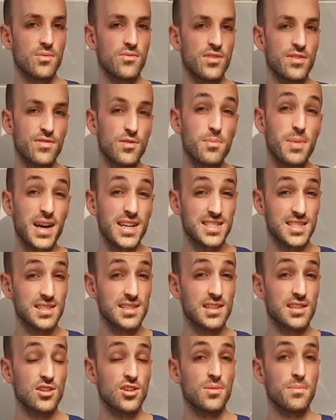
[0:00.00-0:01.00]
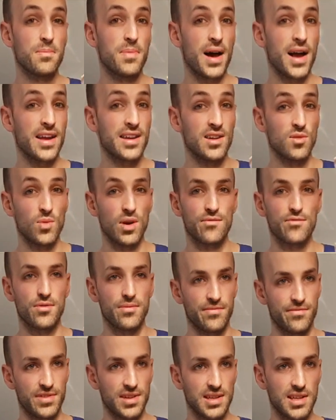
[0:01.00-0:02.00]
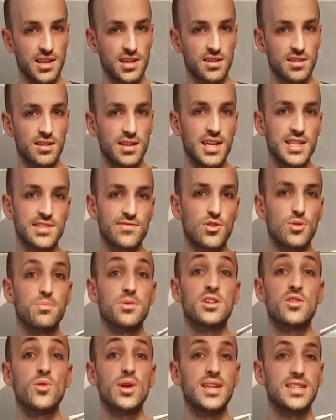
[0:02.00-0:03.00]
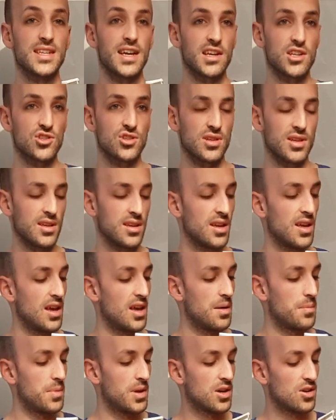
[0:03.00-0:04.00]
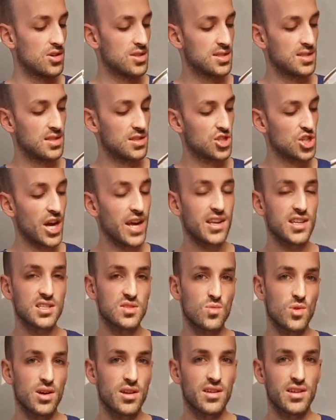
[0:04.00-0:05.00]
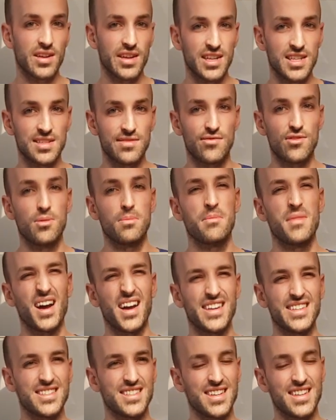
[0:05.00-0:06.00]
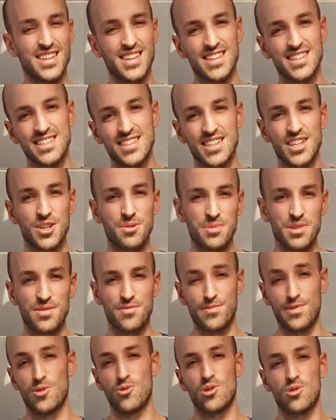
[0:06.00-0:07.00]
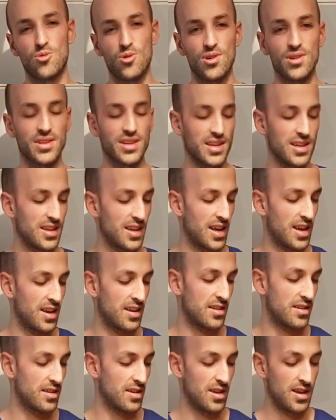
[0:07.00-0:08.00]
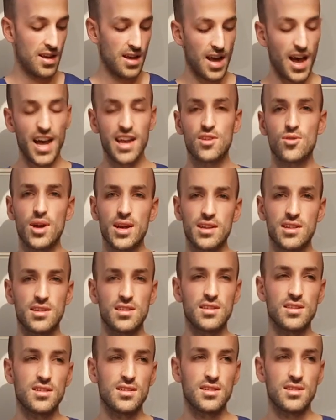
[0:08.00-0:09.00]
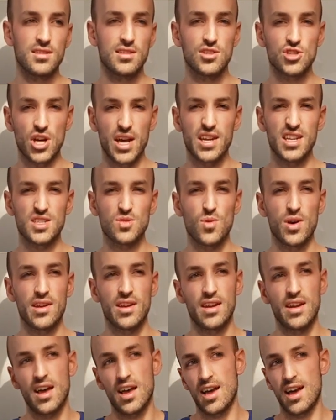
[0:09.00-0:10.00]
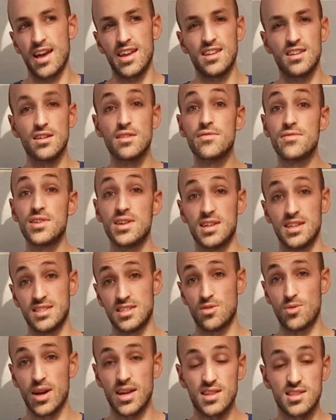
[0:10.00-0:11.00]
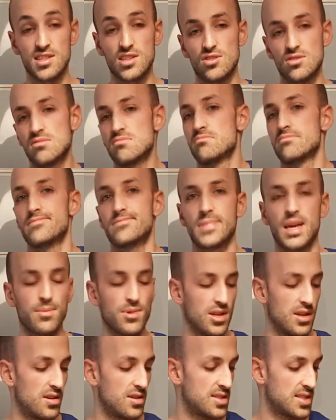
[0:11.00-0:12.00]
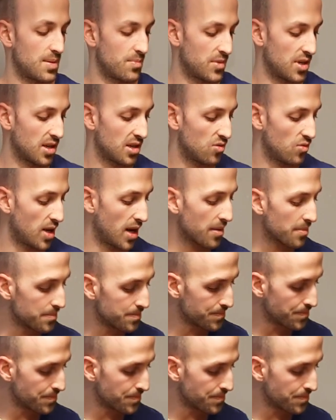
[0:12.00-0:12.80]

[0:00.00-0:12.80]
if you buy xylitol, buy the one from Finland. That's from trees actually, because the Chinese one is from mice, and that's gonna be of lower quality. And I tried the Chinese one, and I didn't feel as great, so maybe there's something to that.